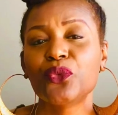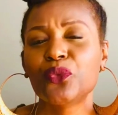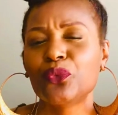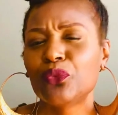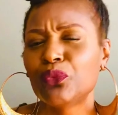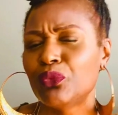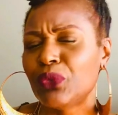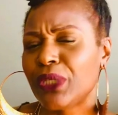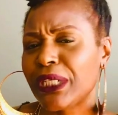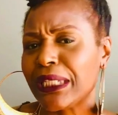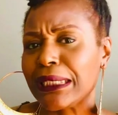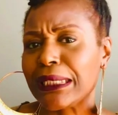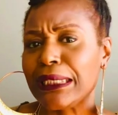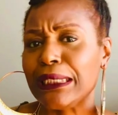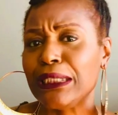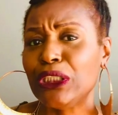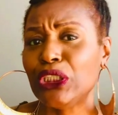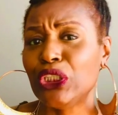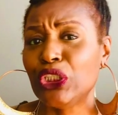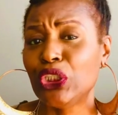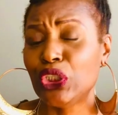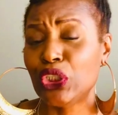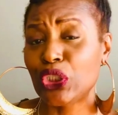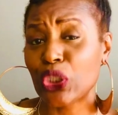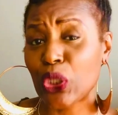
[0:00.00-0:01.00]
you really
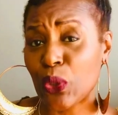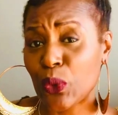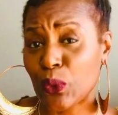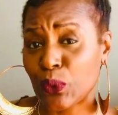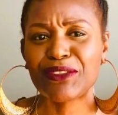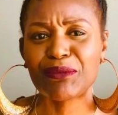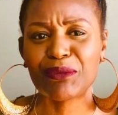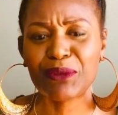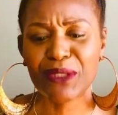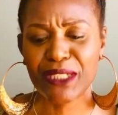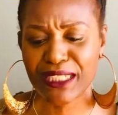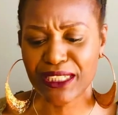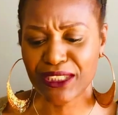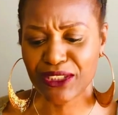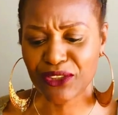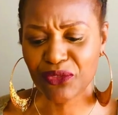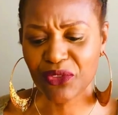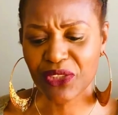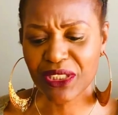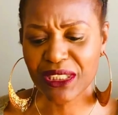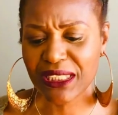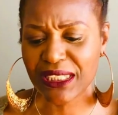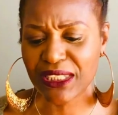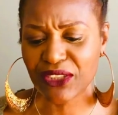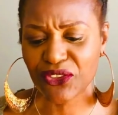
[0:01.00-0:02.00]
don't. And it's
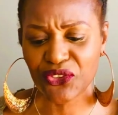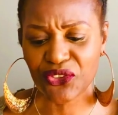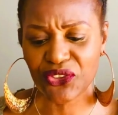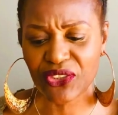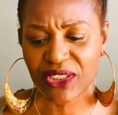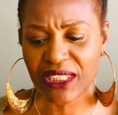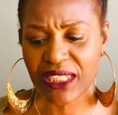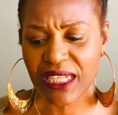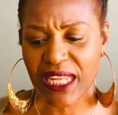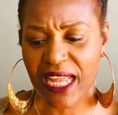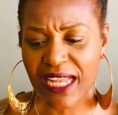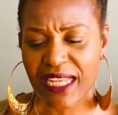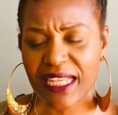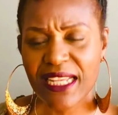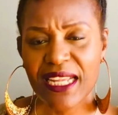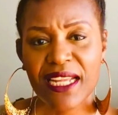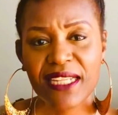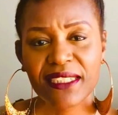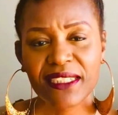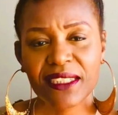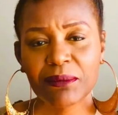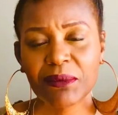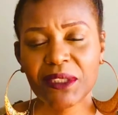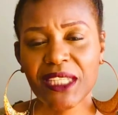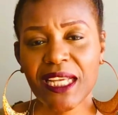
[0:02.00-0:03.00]
really interesting.
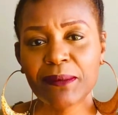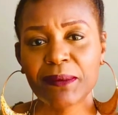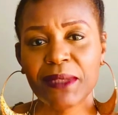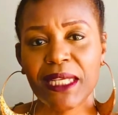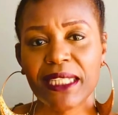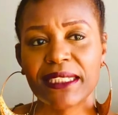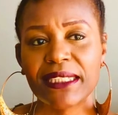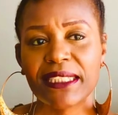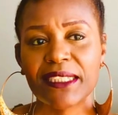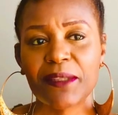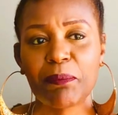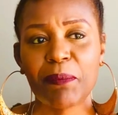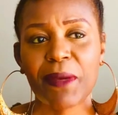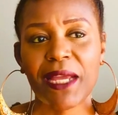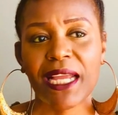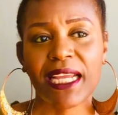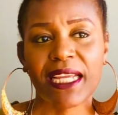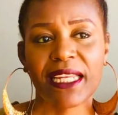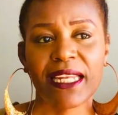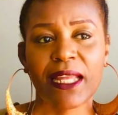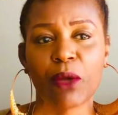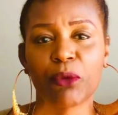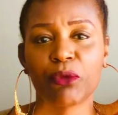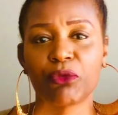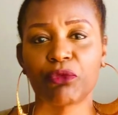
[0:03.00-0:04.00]
Sometimes I sit back
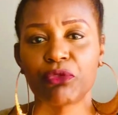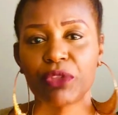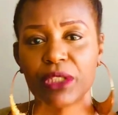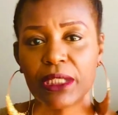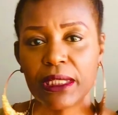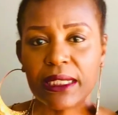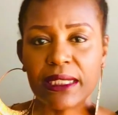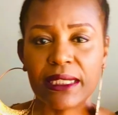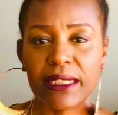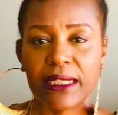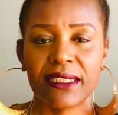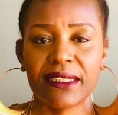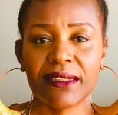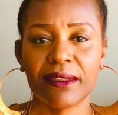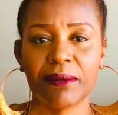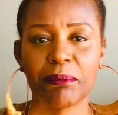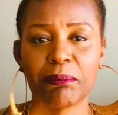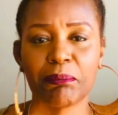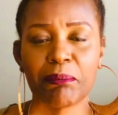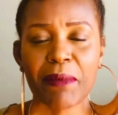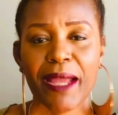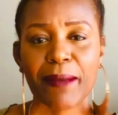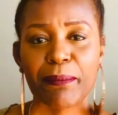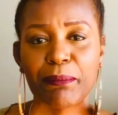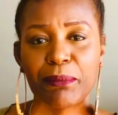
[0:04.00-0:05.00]
and I'll read
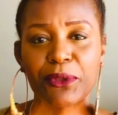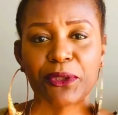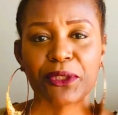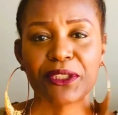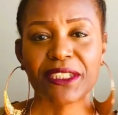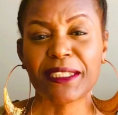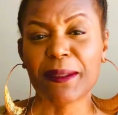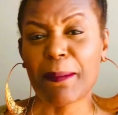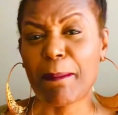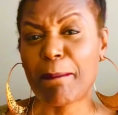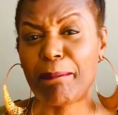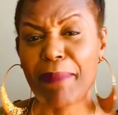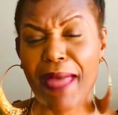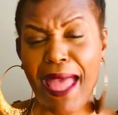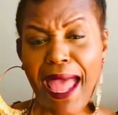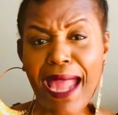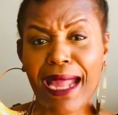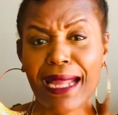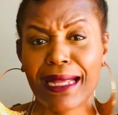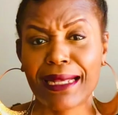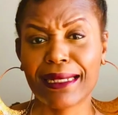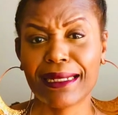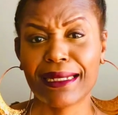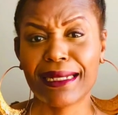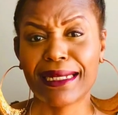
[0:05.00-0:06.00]
my books
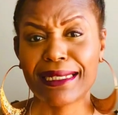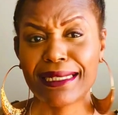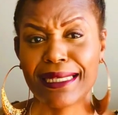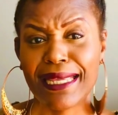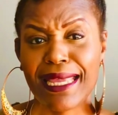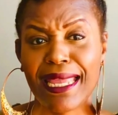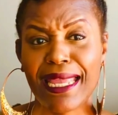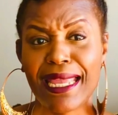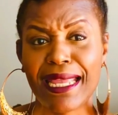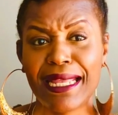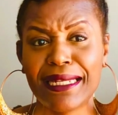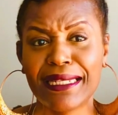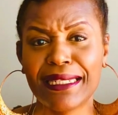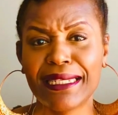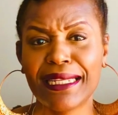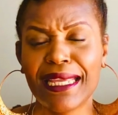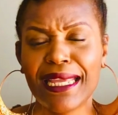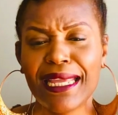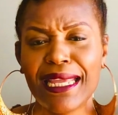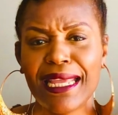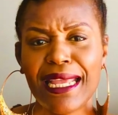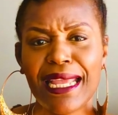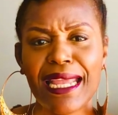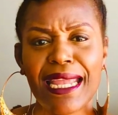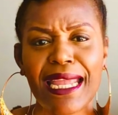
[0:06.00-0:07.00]
back again,
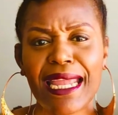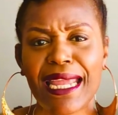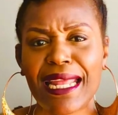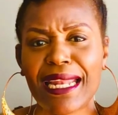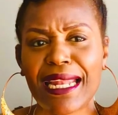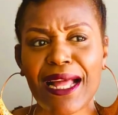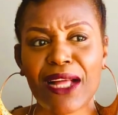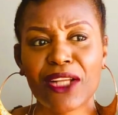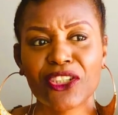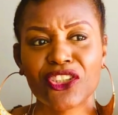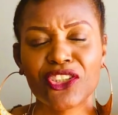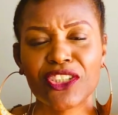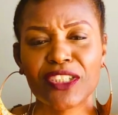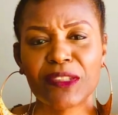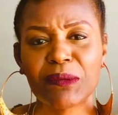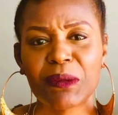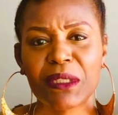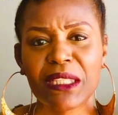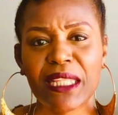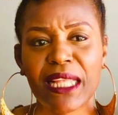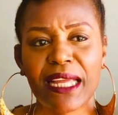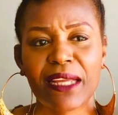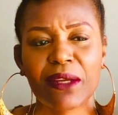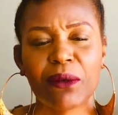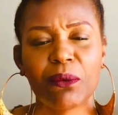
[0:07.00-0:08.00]
and I'll just
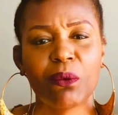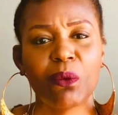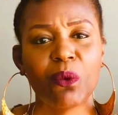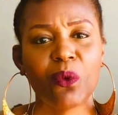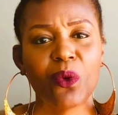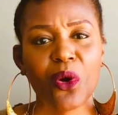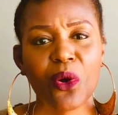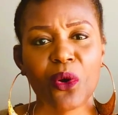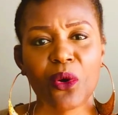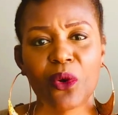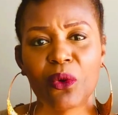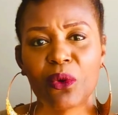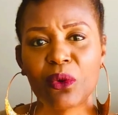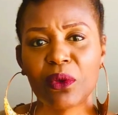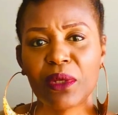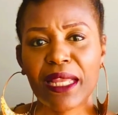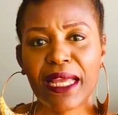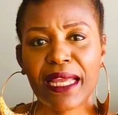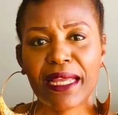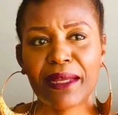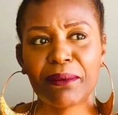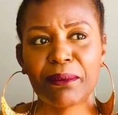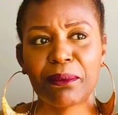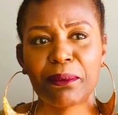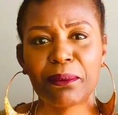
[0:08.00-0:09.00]
be like, whoa,
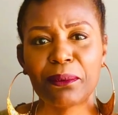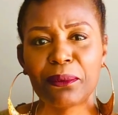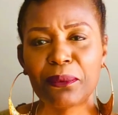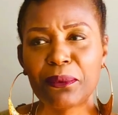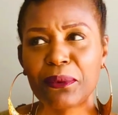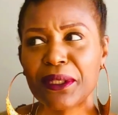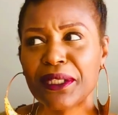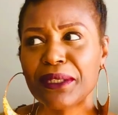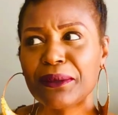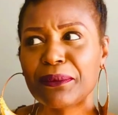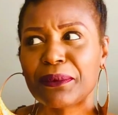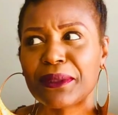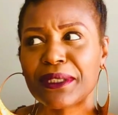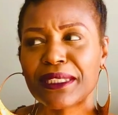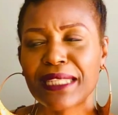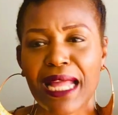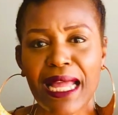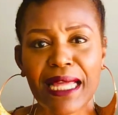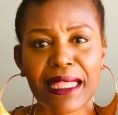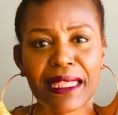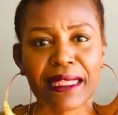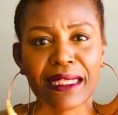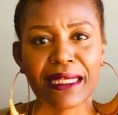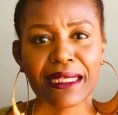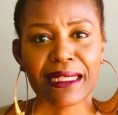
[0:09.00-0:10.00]
like what was
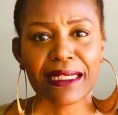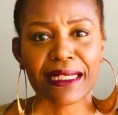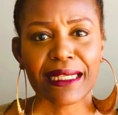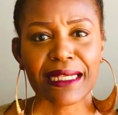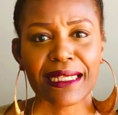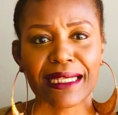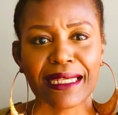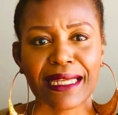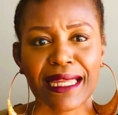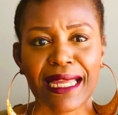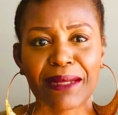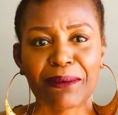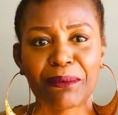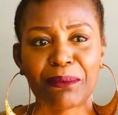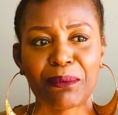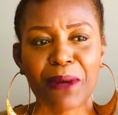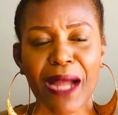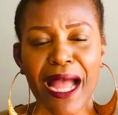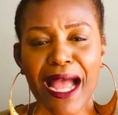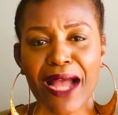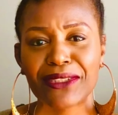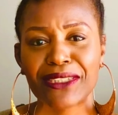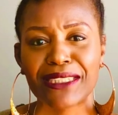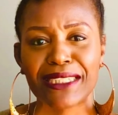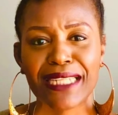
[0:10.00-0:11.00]
I thinking? Like,
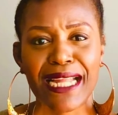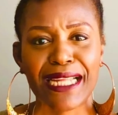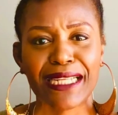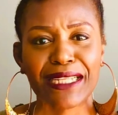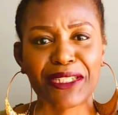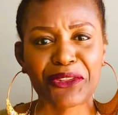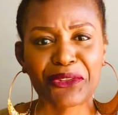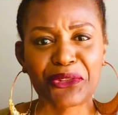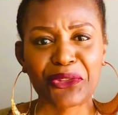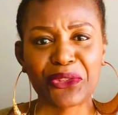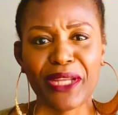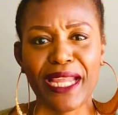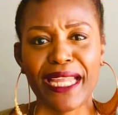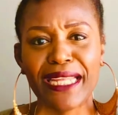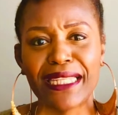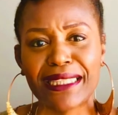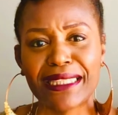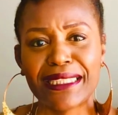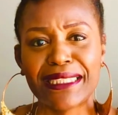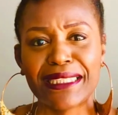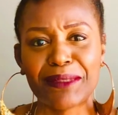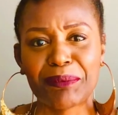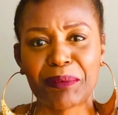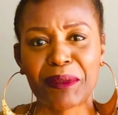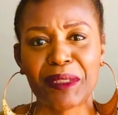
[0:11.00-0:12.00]
how did I create
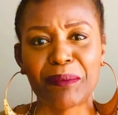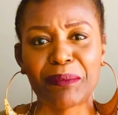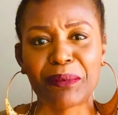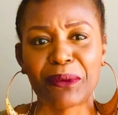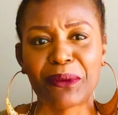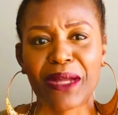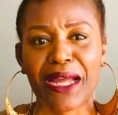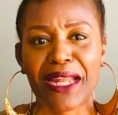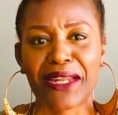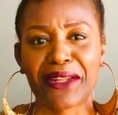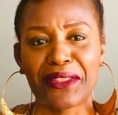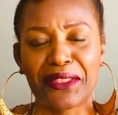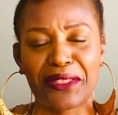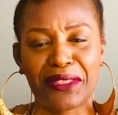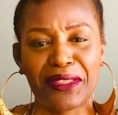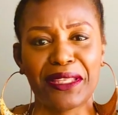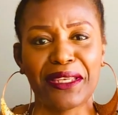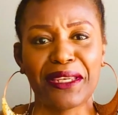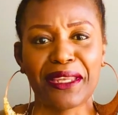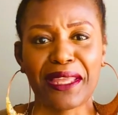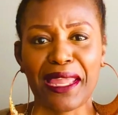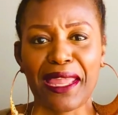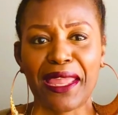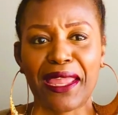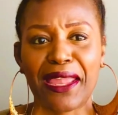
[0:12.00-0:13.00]
these people out of
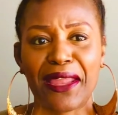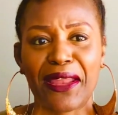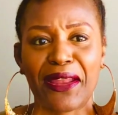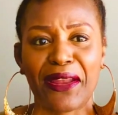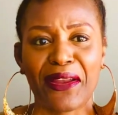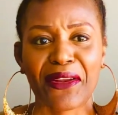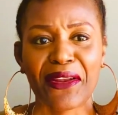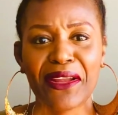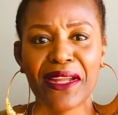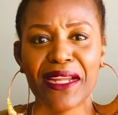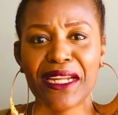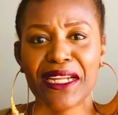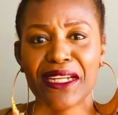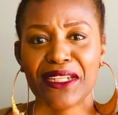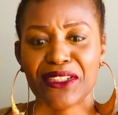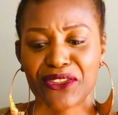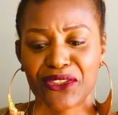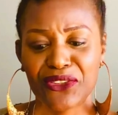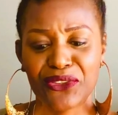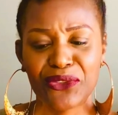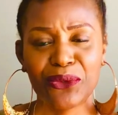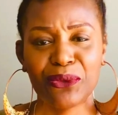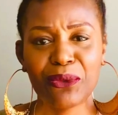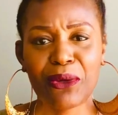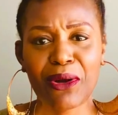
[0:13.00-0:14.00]
thin air
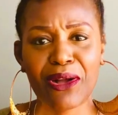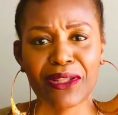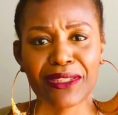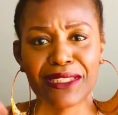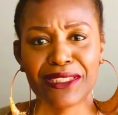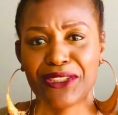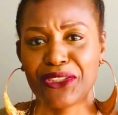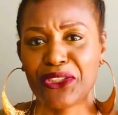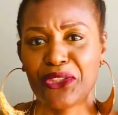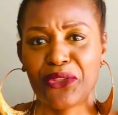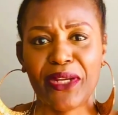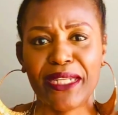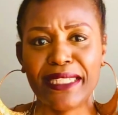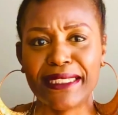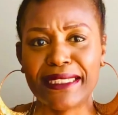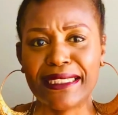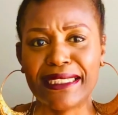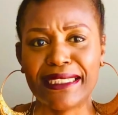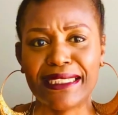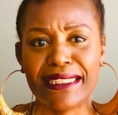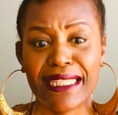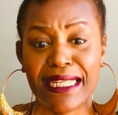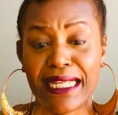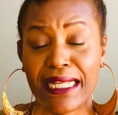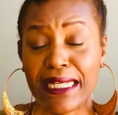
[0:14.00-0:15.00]
to do all these
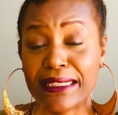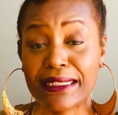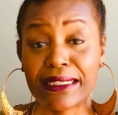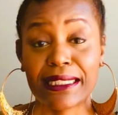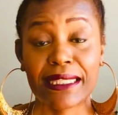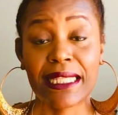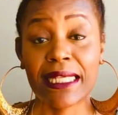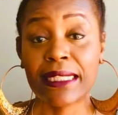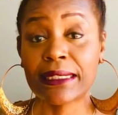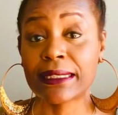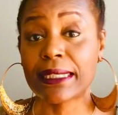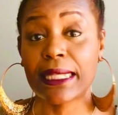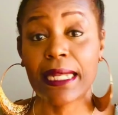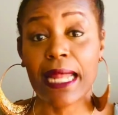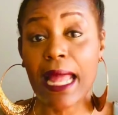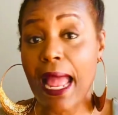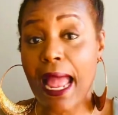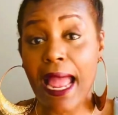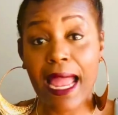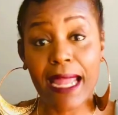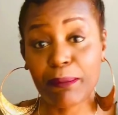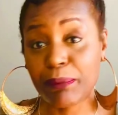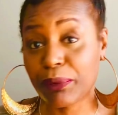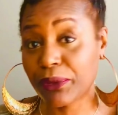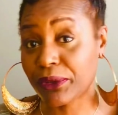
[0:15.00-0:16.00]
crazy things that
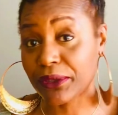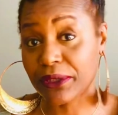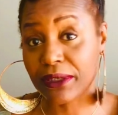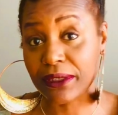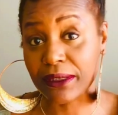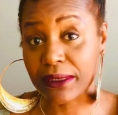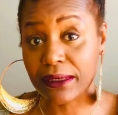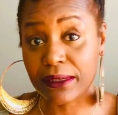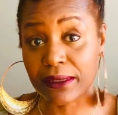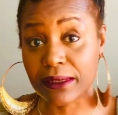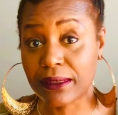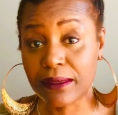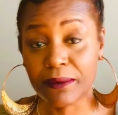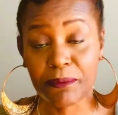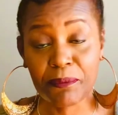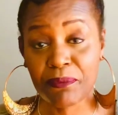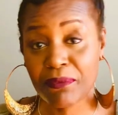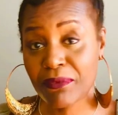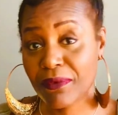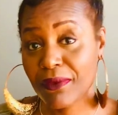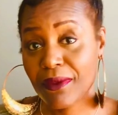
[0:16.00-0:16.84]
I personally